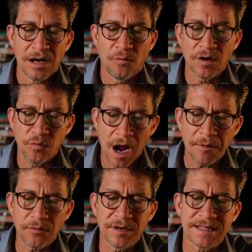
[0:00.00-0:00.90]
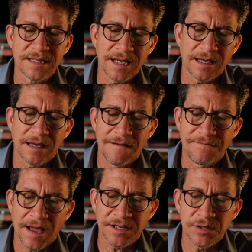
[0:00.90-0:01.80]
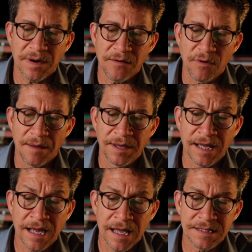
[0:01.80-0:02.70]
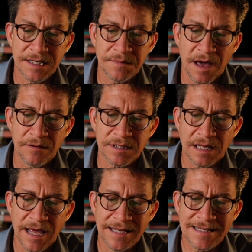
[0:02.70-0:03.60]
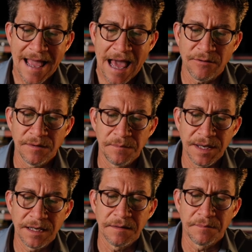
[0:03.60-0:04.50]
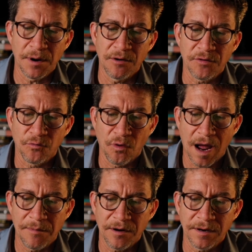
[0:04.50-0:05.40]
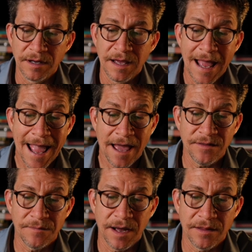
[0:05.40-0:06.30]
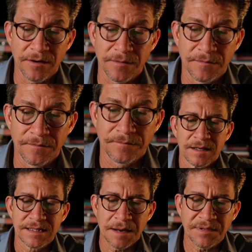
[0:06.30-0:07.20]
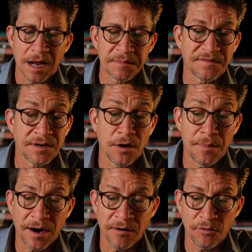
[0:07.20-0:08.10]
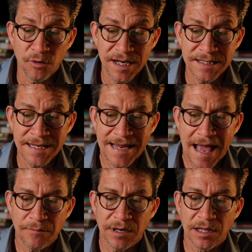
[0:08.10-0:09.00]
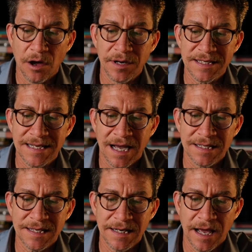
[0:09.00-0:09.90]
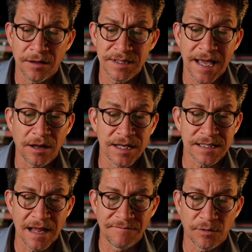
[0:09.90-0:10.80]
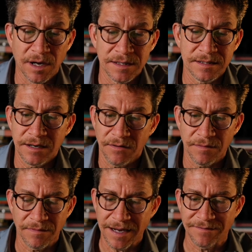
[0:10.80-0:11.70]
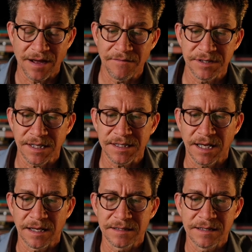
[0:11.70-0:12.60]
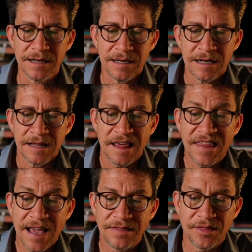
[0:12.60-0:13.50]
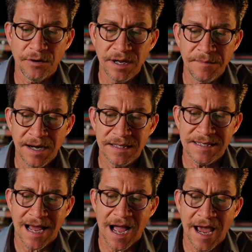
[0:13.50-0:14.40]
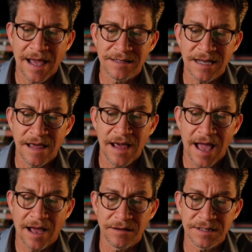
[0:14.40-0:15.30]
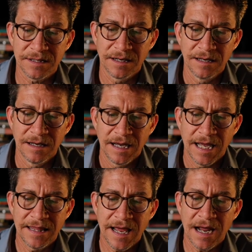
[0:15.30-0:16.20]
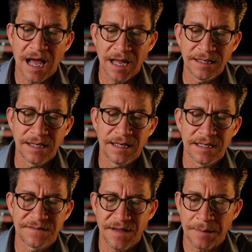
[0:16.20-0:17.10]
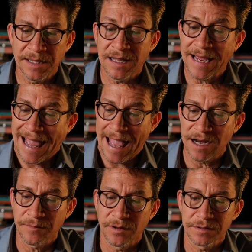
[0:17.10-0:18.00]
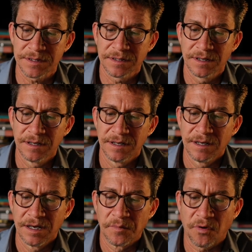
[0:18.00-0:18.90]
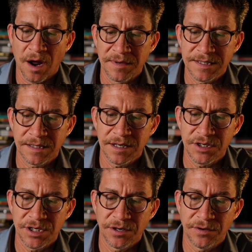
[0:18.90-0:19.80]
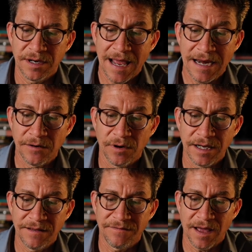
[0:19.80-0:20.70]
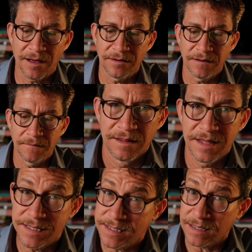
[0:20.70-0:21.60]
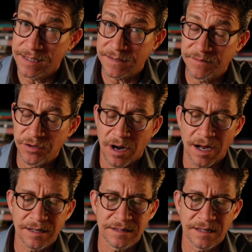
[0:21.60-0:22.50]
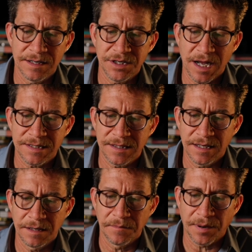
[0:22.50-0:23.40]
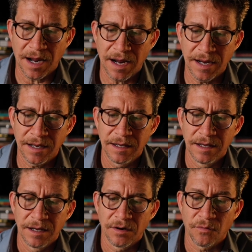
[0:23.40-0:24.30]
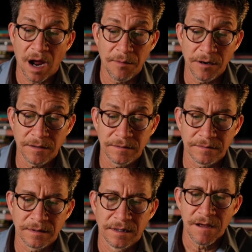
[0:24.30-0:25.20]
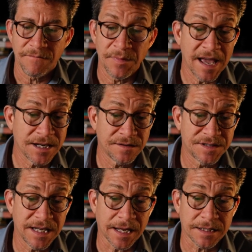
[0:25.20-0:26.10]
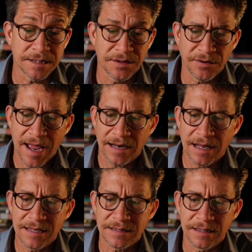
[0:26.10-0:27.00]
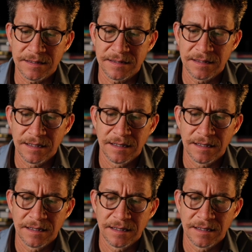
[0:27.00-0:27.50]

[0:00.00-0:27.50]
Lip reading: When Robert would seek affection by rubbing against his mother's leg, Dad would beat both Robert and the mother. Sometimes for no apparent reason, Dad would load his guns and tell his loved ones, there were like five or six kids, that they had 30 minutes to hide outside the house. He then hunted his family like animals, promising to shoot anyone he found. This is a list of drugs ingested by Robert from the age of six through adolescence.